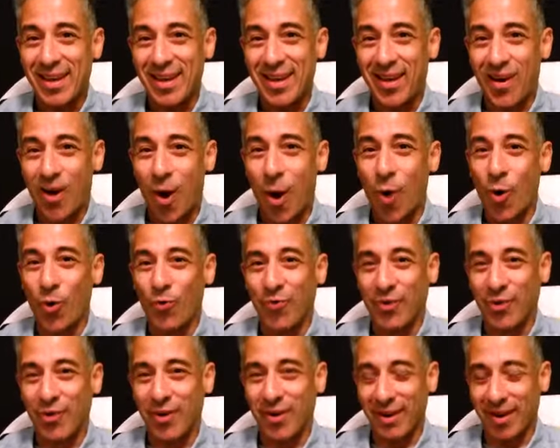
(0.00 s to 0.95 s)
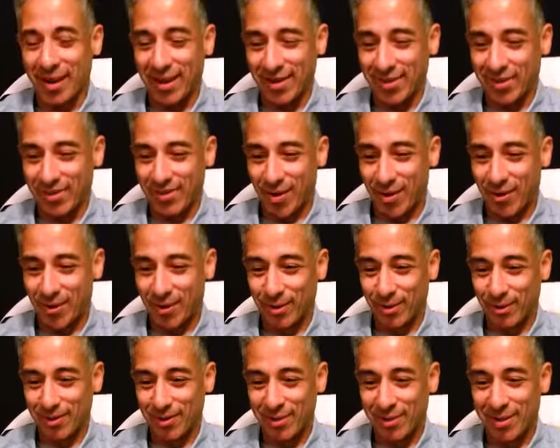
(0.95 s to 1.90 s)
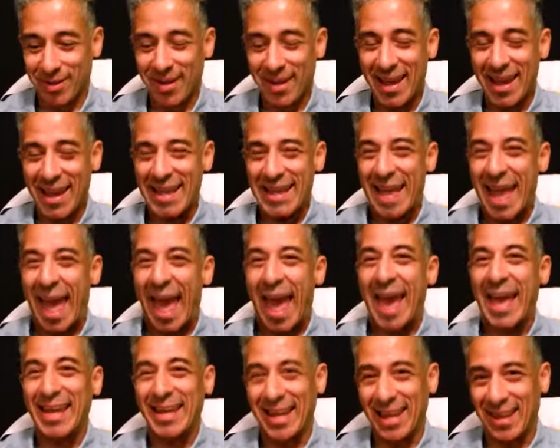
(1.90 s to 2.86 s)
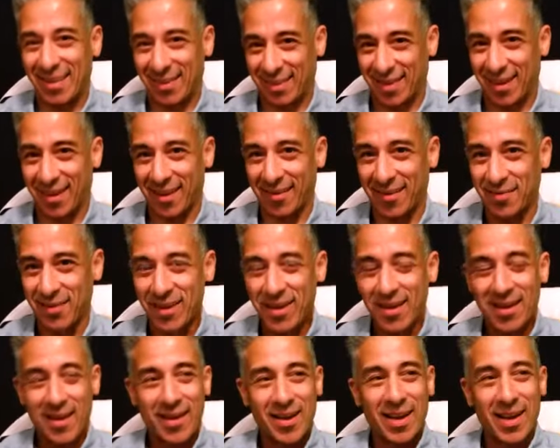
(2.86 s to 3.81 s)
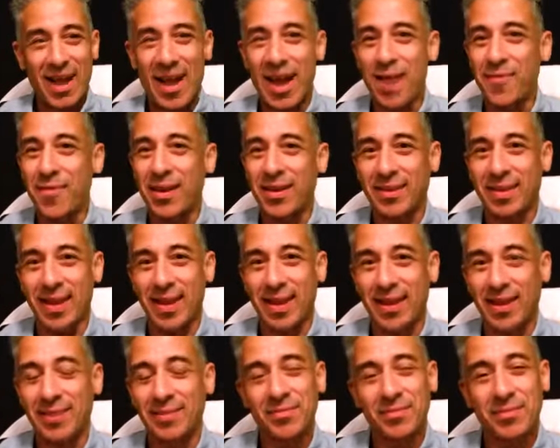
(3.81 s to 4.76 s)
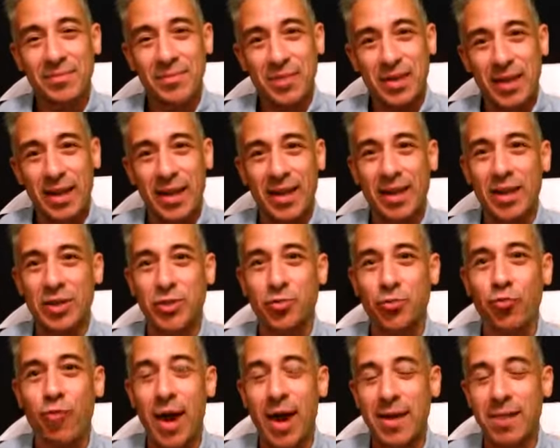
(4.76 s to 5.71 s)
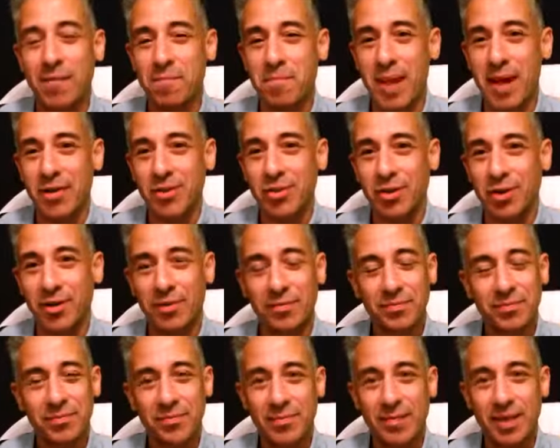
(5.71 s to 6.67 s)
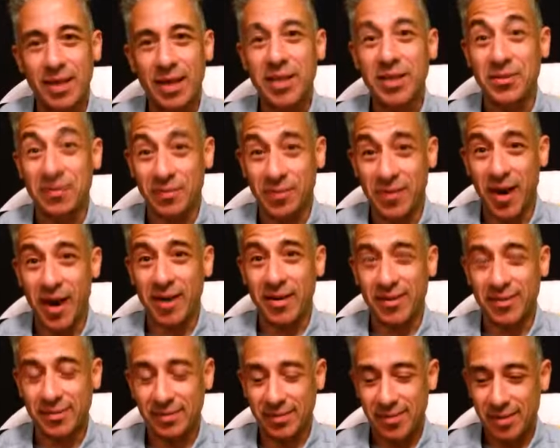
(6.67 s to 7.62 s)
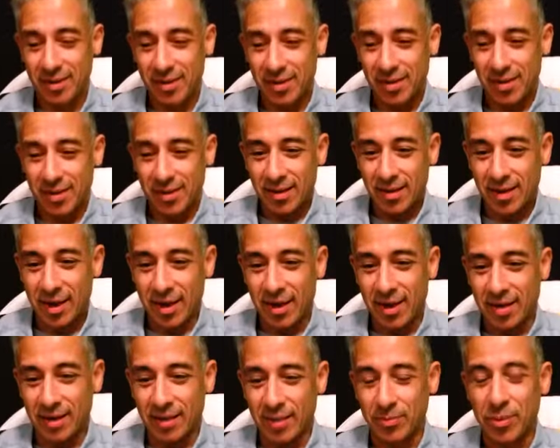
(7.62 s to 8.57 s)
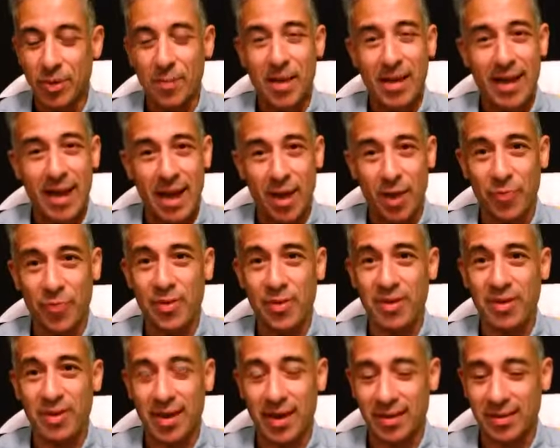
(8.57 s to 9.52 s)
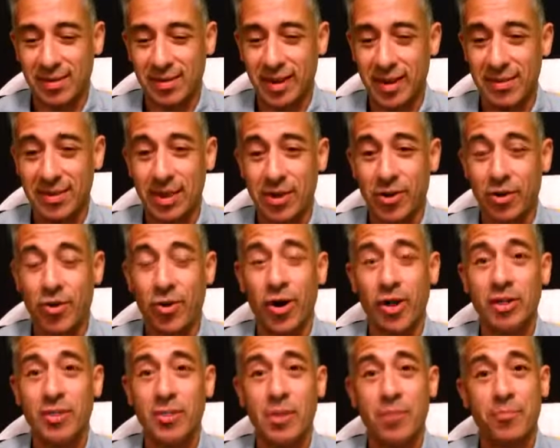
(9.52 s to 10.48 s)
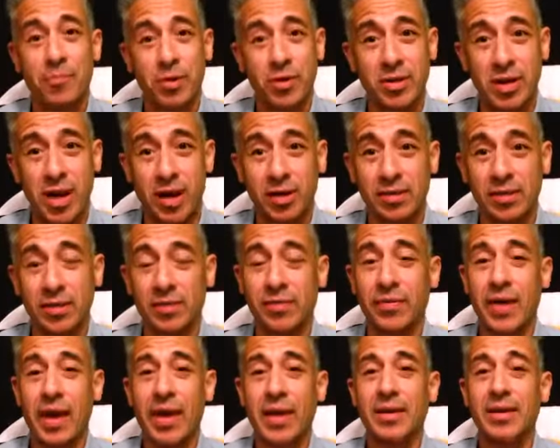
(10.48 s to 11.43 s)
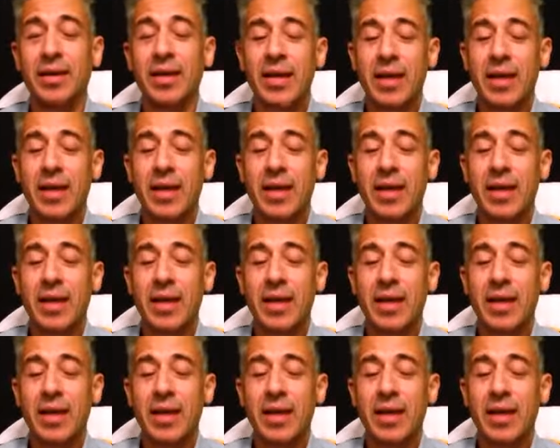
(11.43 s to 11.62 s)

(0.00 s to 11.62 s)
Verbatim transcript: overindulge in anything. Everything in, in its right measure is fun. And I'm talking about healthy things, things that are going to be productive and,